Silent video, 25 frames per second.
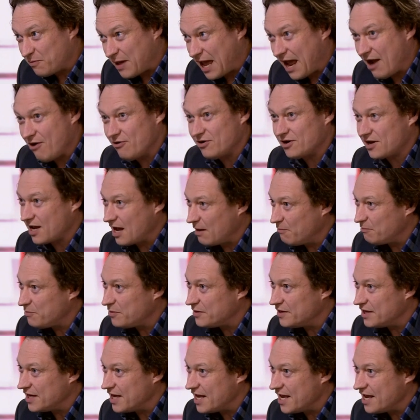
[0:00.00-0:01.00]
parent
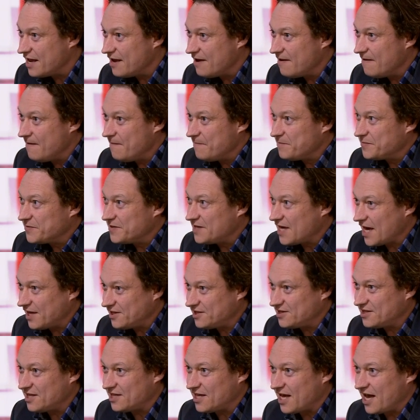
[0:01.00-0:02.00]
company,
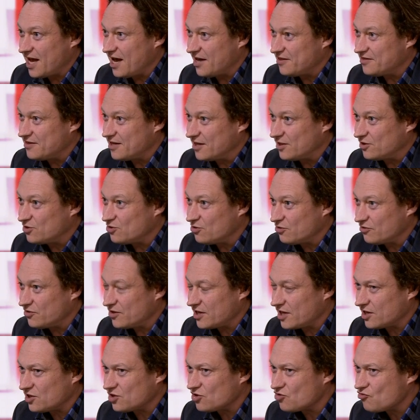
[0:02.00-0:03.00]
yesterday, I think, took
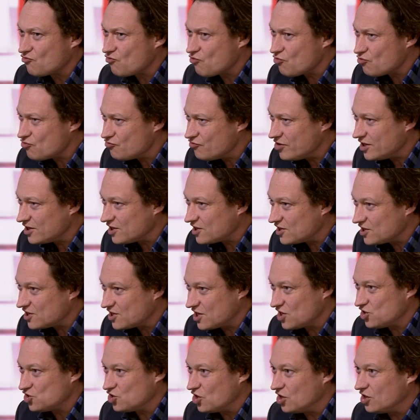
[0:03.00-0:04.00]
the extraordinary
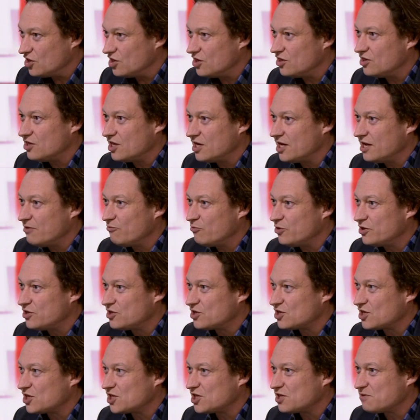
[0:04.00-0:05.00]
decision that it would
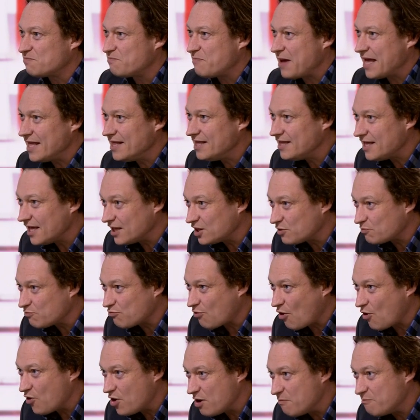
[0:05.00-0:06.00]
suspend its
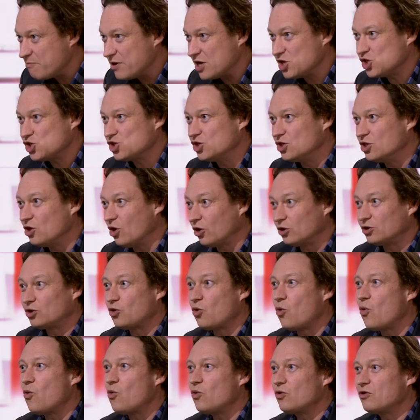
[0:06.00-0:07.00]
prohibition on
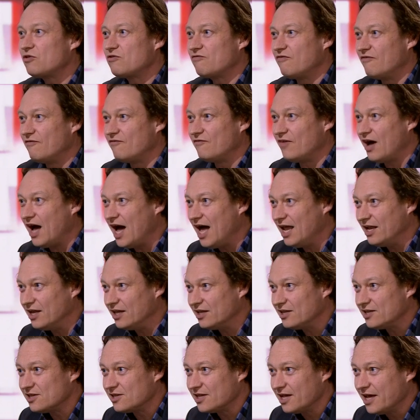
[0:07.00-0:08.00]
calls for
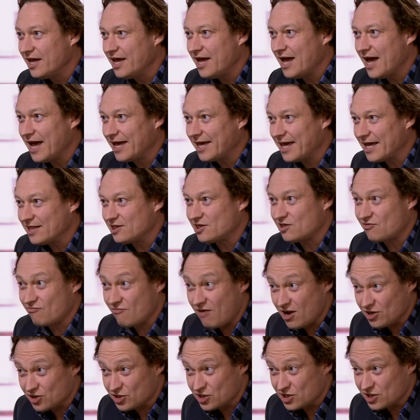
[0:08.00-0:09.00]
violence against
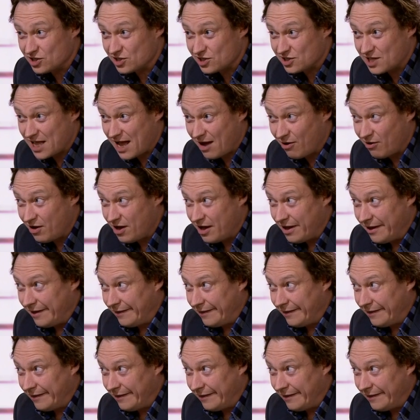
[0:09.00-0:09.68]
Russians. Now,